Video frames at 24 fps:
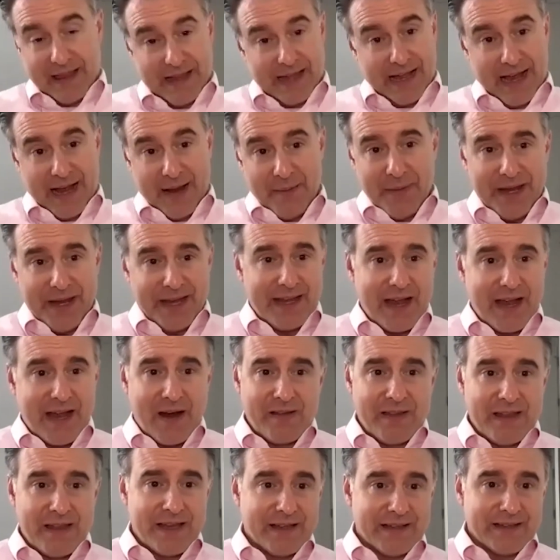I mean,
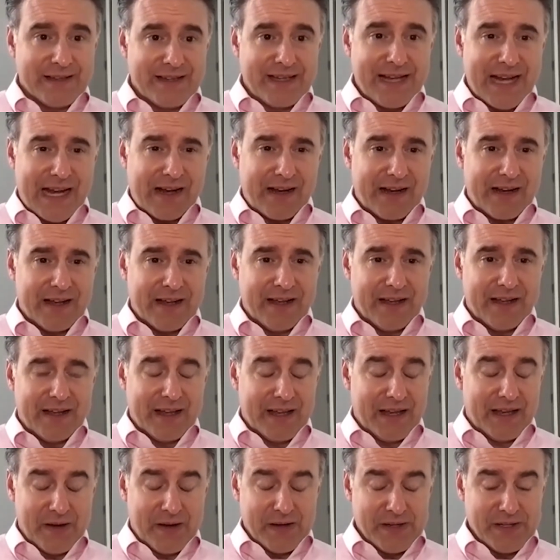Carolyn,
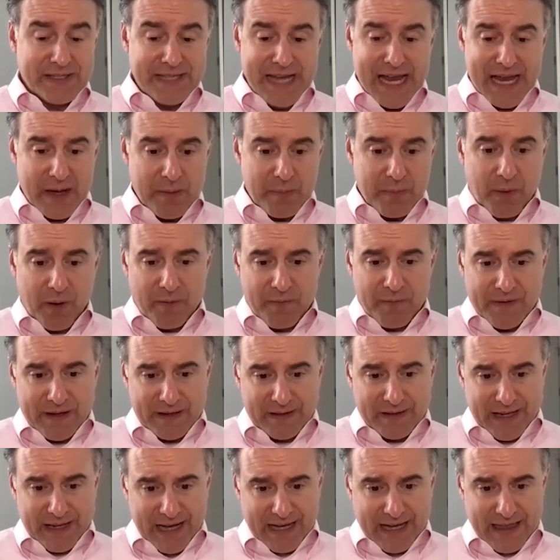you said it
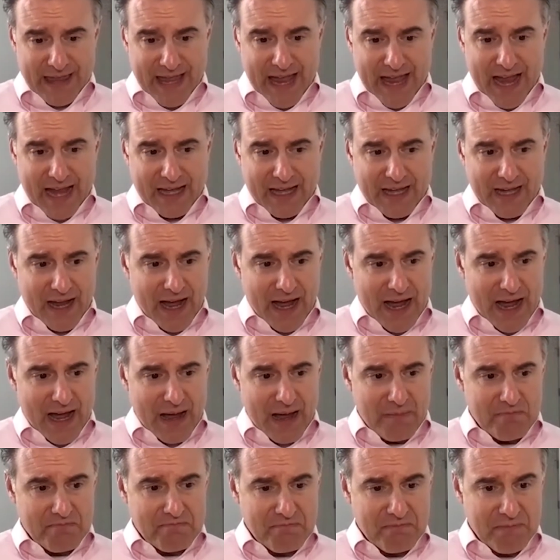perfectly that,
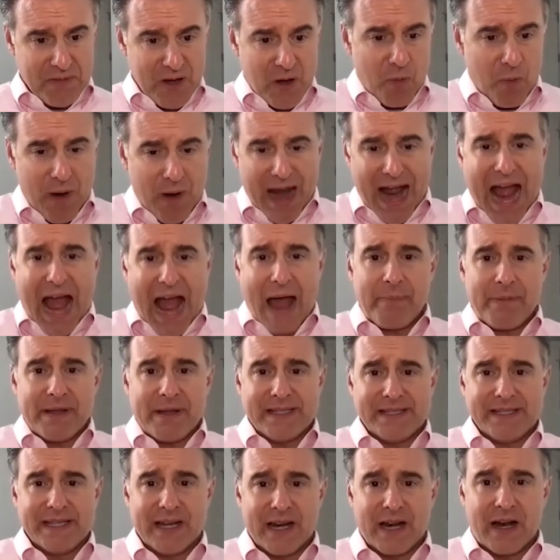what
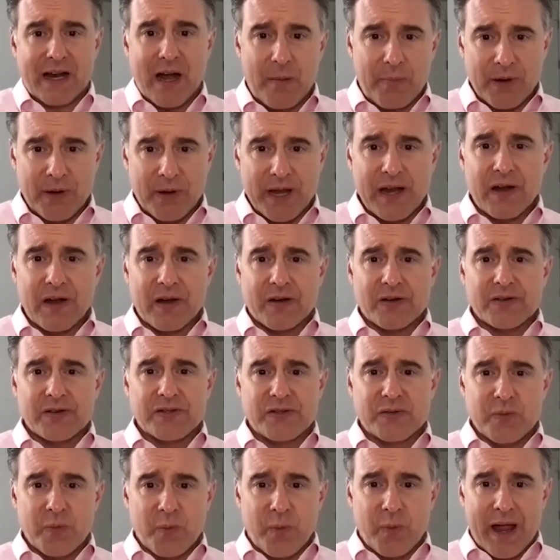happens in a couple
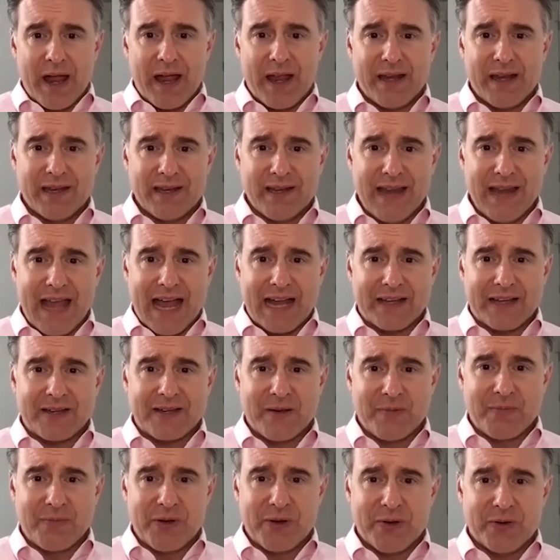years when that
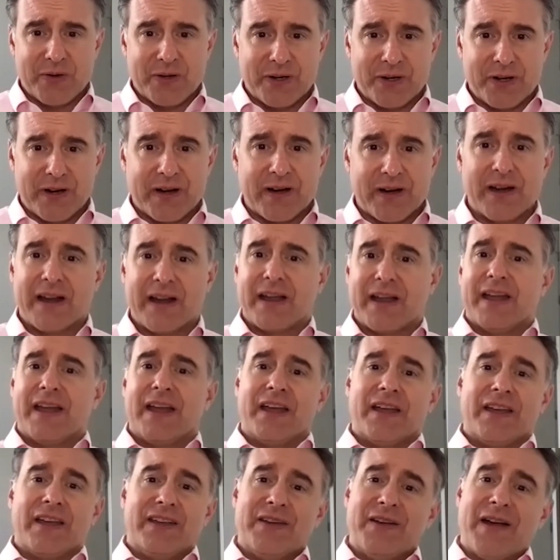computer,
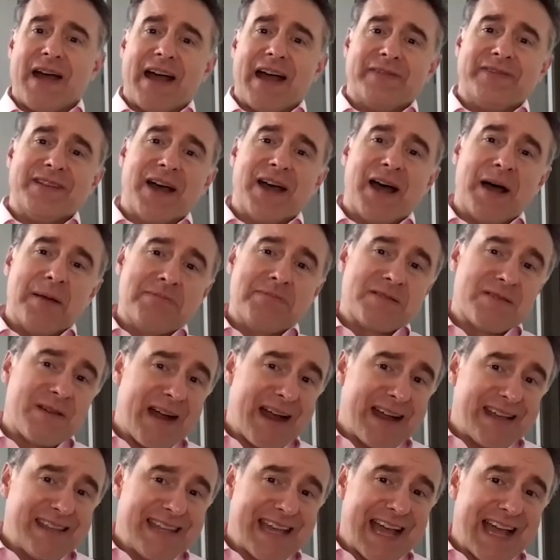you have to
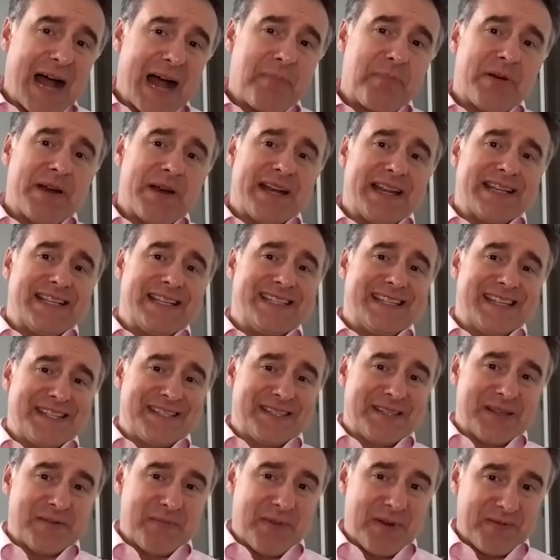upgrade the operating
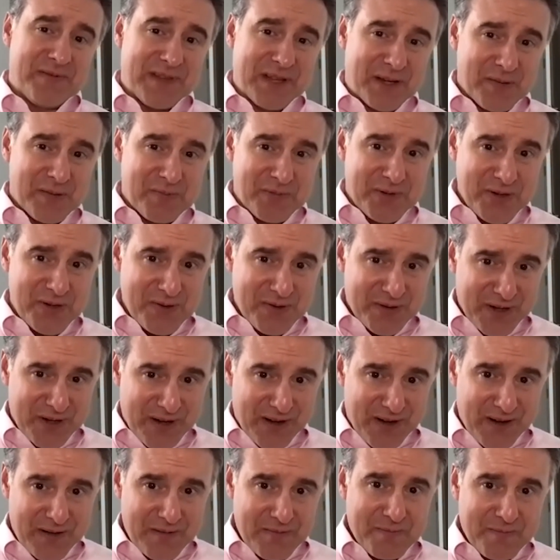system of the
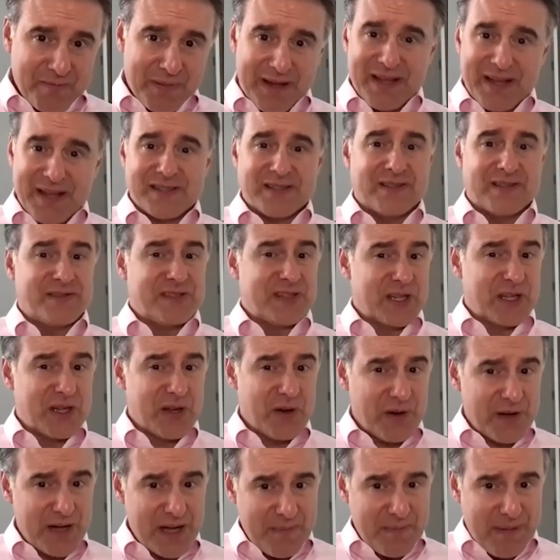computer because of
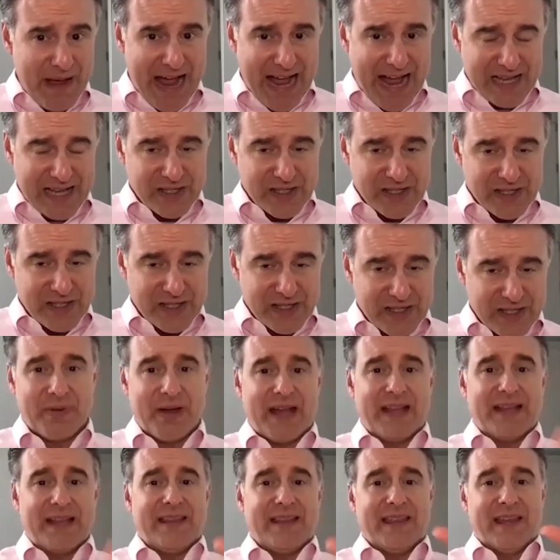security patches,
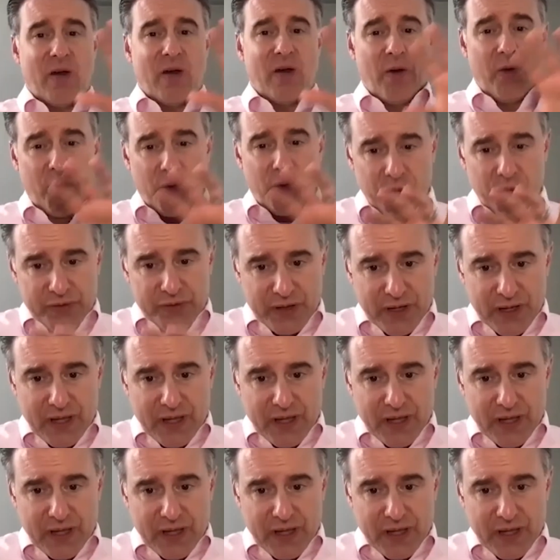but the old